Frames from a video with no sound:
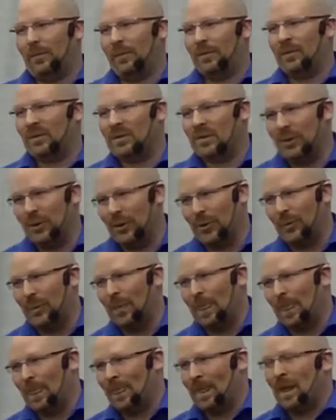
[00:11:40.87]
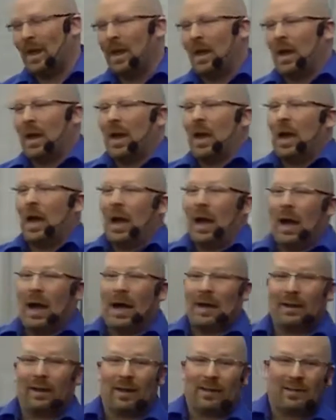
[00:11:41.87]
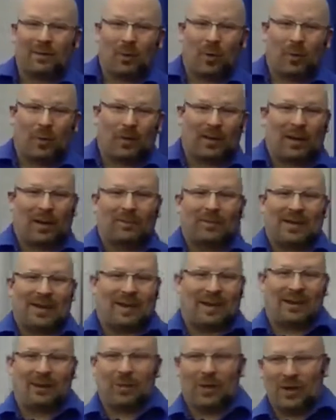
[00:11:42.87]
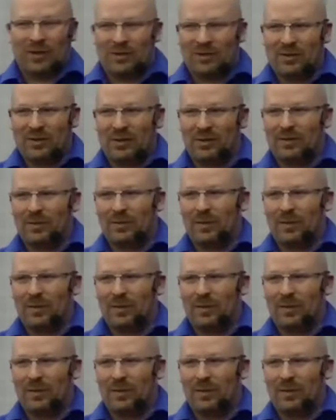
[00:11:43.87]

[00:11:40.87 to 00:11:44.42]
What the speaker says: So I'd like to open it up to any questions.